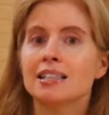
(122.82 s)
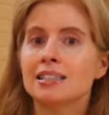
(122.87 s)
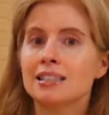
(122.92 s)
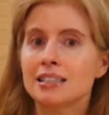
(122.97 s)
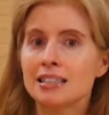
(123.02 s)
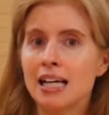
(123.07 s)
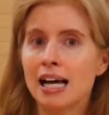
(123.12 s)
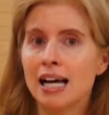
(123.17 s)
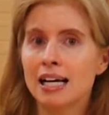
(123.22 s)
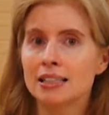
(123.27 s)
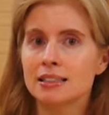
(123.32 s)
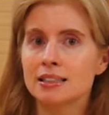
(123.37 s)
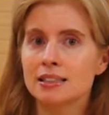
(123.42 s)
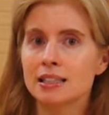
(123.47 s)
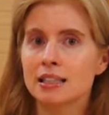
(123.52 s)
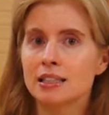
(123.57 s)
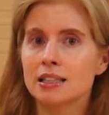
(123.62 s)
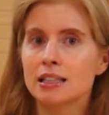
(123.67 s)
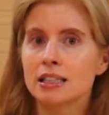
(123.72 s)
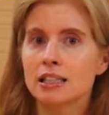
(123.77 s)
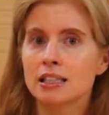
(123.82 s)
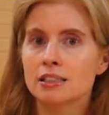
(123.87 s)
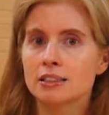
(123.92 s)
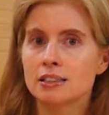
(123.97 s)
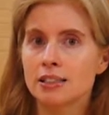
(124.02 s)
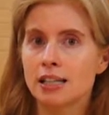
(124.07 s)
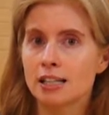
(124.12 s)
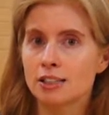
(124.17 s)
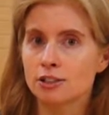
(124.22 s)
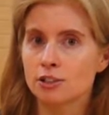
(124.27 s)
assess the
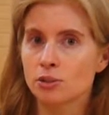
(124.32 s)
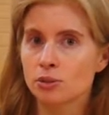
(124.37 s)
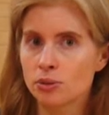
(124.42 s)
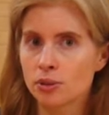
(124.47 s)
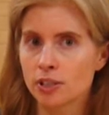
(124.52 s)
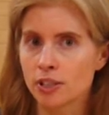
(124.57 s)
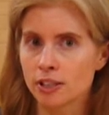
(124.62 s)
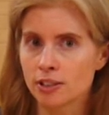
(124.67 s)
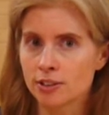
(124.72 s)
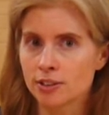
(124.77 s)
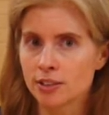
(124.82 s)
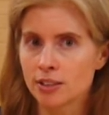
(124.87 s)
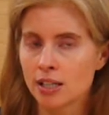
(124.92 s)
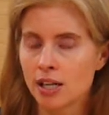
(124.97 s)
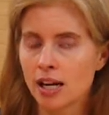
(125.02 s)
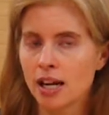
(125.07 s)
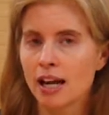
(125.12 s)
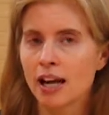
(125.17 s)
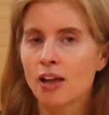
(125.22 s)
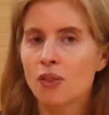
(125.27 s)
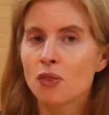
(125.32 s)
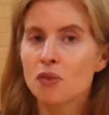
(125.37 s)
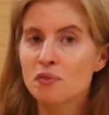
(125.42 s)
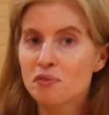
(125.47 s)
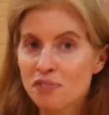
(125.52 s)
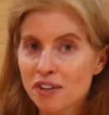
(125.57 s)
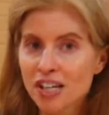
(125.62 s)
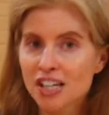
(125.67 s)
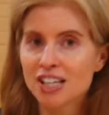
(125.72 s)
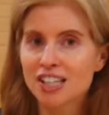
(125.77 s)
assessors and the
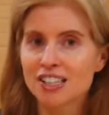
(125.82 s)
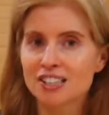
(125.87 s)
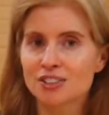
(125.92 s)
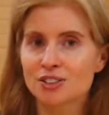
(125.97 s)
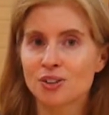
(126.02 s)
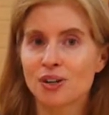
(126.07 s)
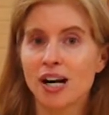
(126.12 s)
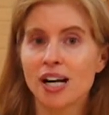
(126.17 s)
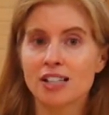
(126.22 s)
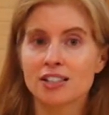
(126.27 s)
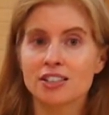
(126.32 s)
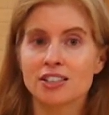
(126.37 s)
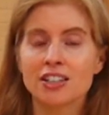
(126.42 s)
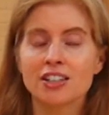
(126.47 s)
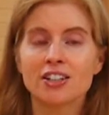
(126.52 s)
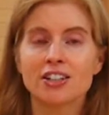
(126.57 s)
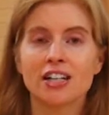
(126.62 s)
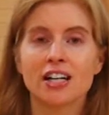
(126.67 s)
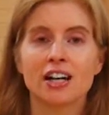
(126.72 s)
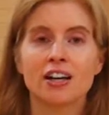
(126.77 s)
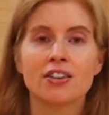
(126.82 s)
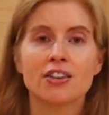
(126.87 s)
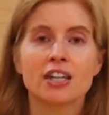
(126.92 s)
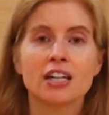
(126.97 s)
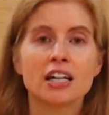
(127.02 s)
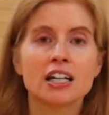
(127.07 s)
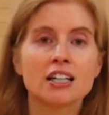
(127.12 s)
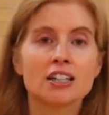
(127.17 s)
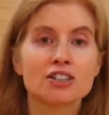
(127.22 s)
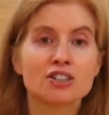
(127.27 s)
various criteria
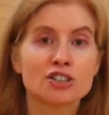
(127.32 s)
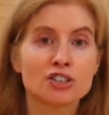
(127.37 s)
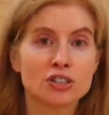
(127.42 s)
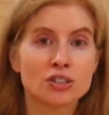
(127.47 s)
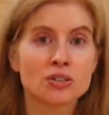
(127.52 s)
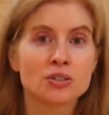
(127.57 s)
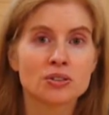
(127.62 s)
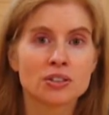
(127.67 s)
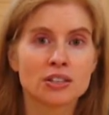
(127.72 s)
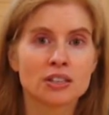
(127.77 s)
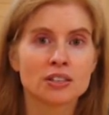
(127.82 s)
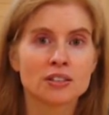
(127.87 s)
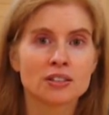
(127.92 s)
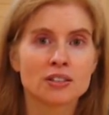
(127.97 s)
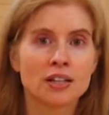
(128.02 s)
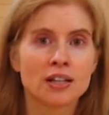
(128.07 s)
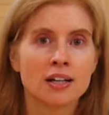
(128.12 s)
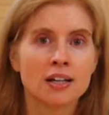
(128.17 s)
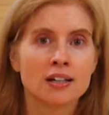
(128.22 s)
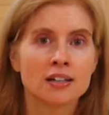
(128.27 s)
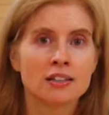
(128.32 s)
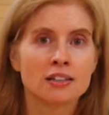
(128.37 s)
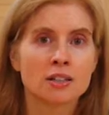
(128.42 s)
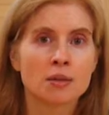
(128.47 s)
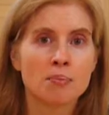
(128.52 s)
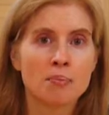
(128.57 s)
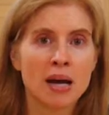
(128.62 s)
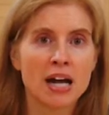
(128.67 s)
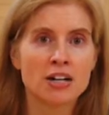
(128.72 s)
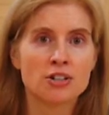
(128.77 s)
that each uses
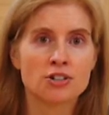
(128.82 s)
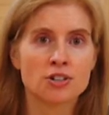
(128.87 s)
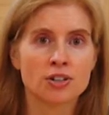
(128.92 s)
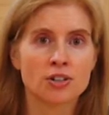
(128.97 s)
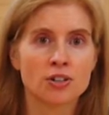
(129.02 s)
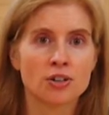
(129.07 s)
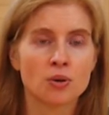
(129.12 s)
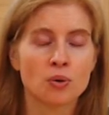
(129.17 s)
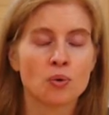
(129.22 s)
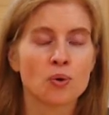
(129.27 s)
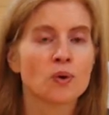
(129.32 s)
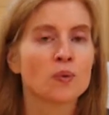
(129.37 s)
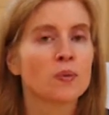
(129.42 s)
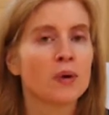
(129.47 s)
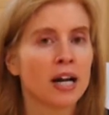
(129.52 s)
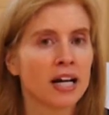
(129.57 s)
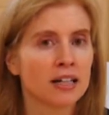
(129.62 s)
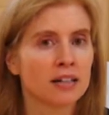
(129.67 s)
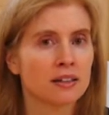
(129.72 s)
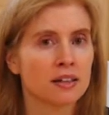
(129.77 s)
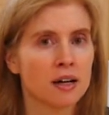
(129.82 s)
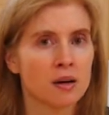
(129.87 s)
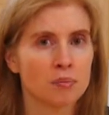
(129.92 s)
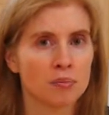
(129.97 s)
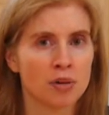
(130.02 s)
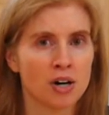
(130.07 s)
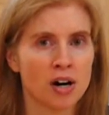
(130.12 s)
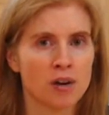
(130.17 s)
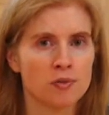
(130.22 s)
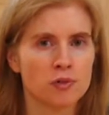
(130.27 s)
to measure or rank
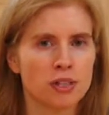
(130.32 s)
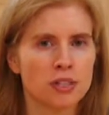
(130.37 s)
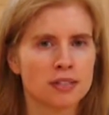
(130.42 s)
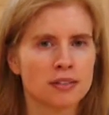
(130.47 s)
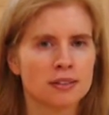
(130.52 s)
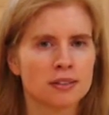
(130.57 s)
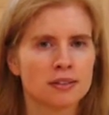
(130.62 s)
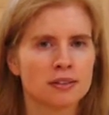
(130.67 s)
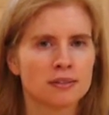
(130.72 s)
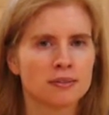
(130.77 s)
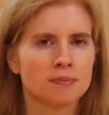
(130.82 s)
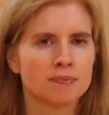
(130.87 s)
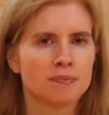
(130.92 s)
nonprofits.